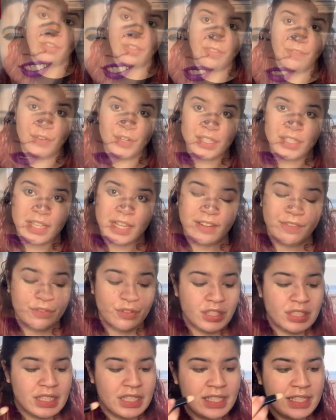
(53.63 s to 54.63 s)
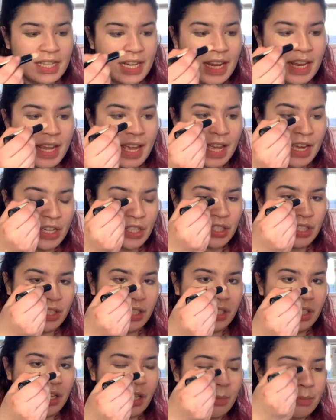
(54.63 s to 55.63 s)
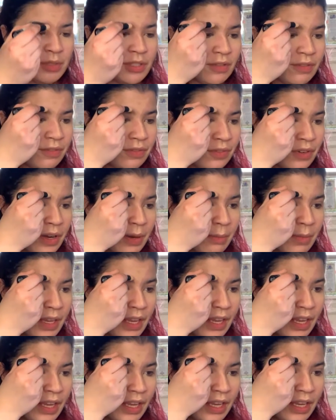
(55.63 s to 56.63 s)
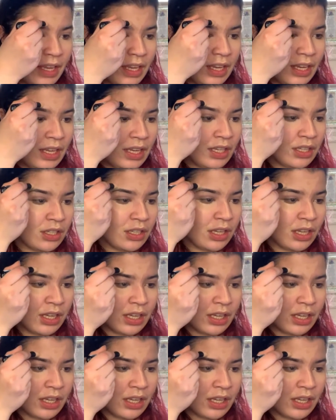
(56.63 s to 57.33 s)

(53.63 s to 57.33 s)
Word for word: The first line for today actually comes from a